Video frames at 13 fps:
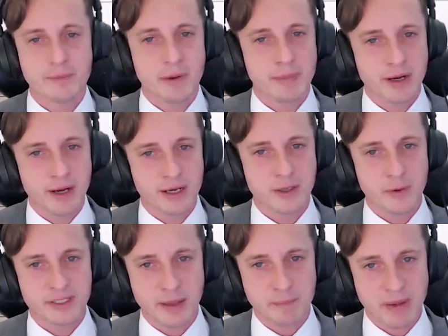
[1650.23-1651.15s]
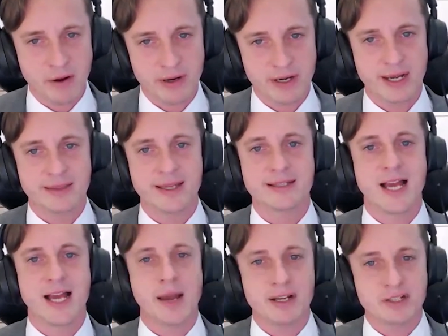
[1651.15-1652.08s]
But because I was in America at that
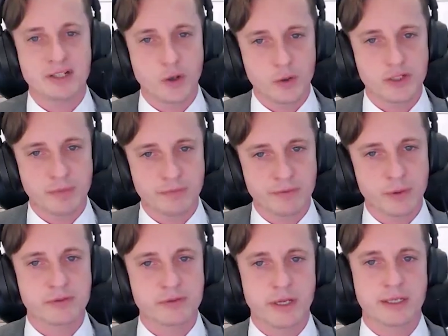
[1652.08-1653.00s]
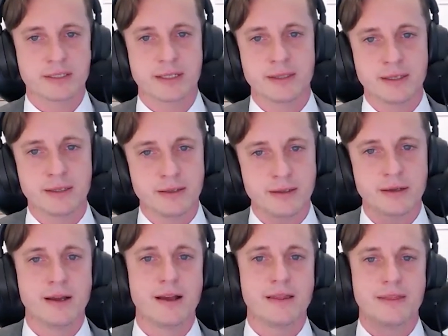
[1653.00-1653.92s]
time, I saw some of those things, and
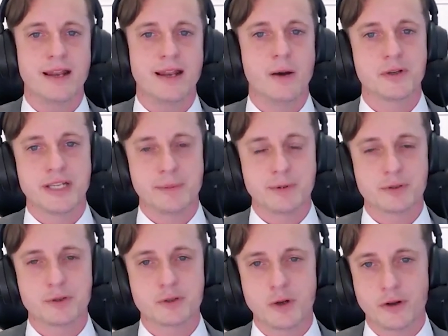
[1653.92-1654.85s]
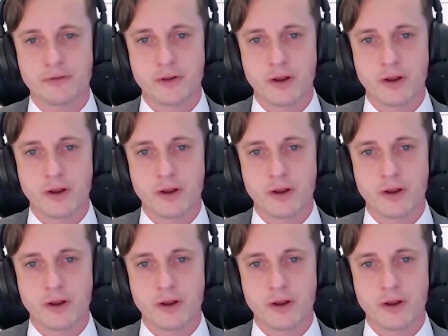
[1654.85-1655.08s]
then I was able to sort of